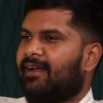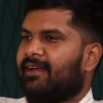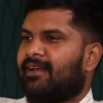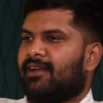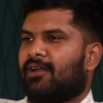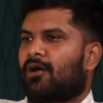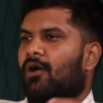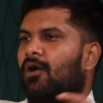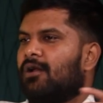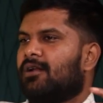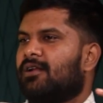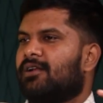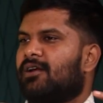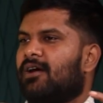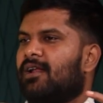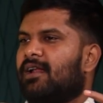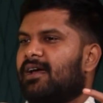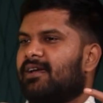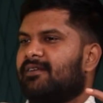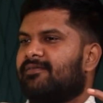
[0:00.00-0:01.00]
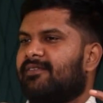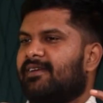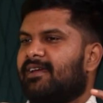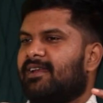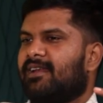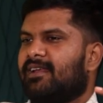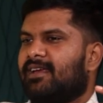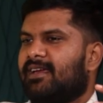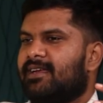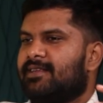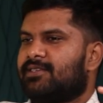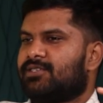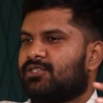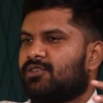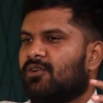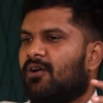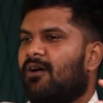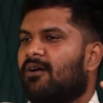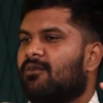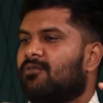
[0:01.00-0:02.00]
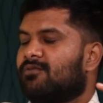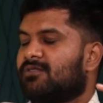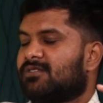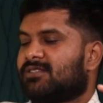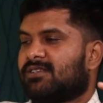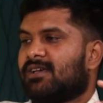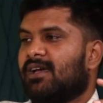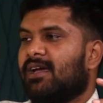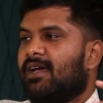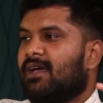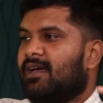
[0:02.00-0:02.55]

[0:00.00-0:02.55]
And all in all, I feel each dog was,